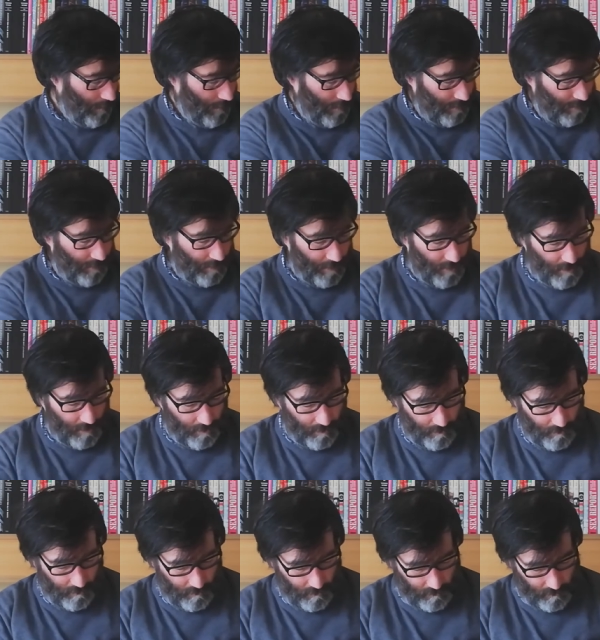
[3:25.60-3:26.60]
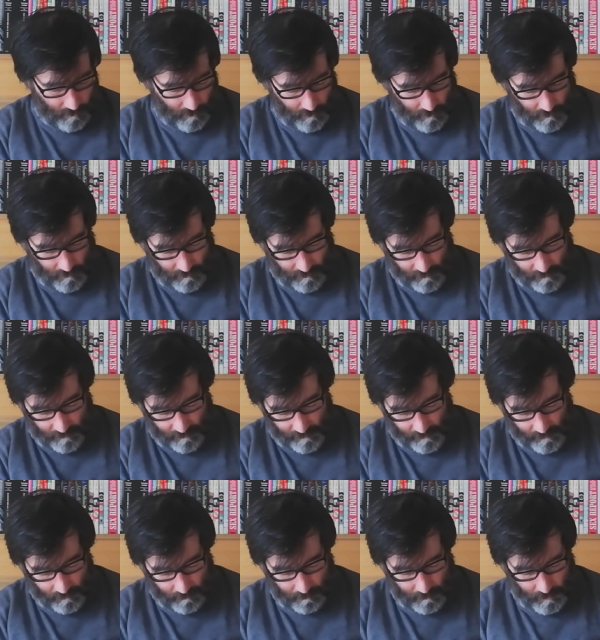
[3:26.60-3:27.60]
and then she
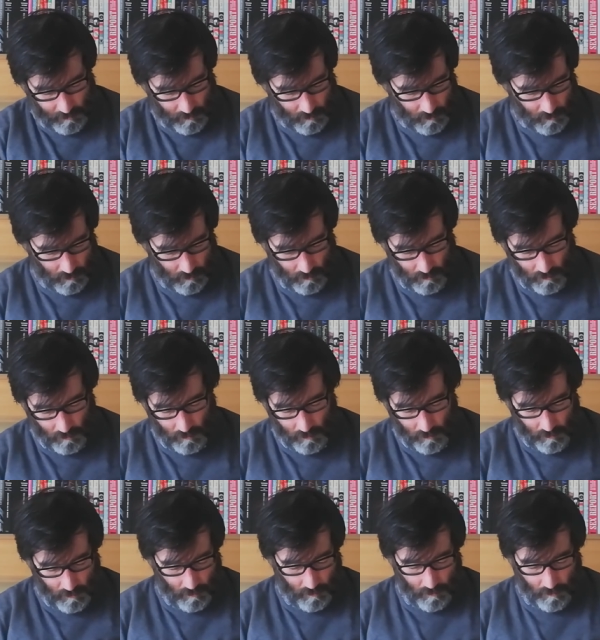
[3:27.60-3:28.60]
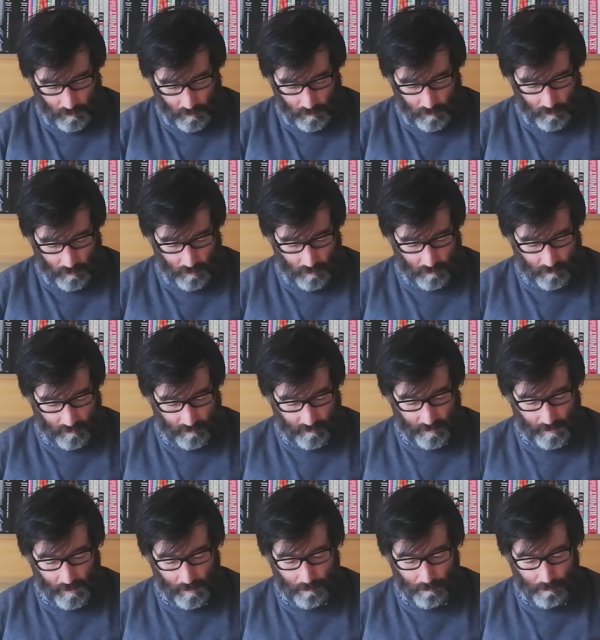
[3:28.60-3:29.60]
sent me
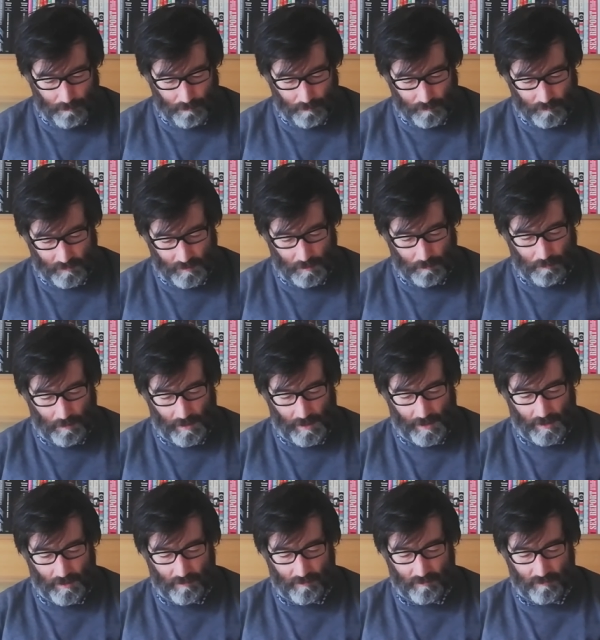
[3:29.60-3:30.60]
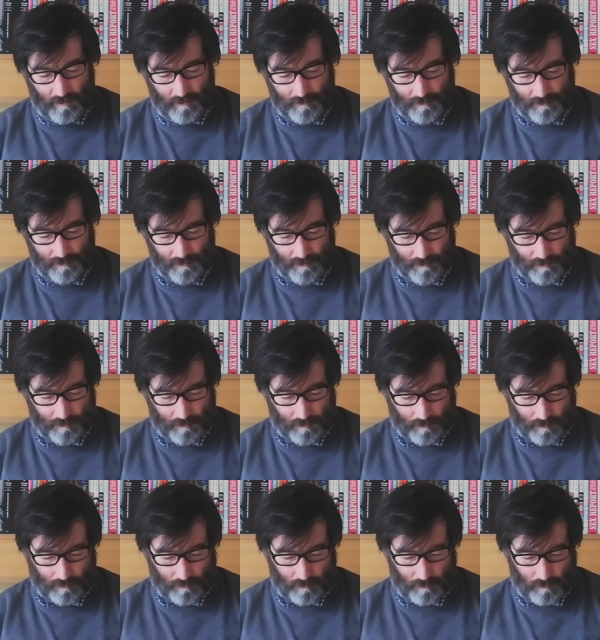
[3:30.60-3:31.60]
some tea bags
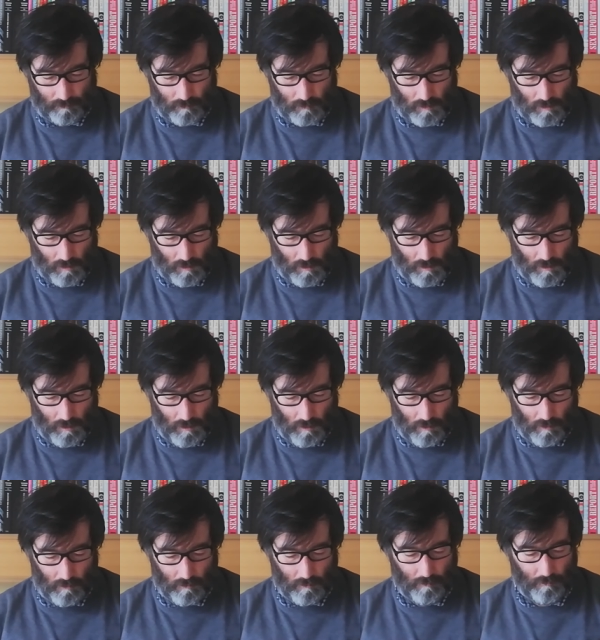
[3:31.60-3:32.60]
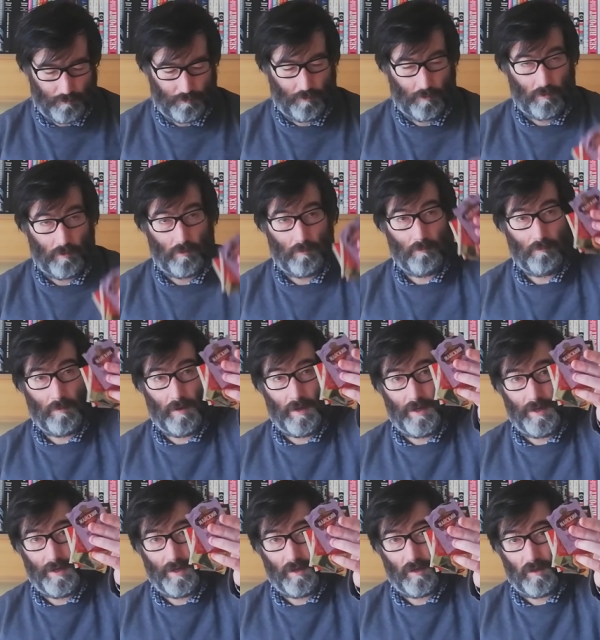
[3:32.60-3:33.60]
here for
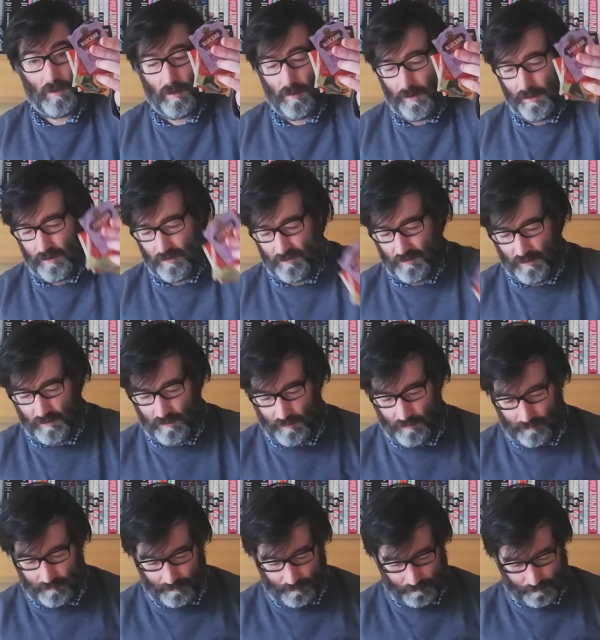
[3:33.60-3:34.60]
my collection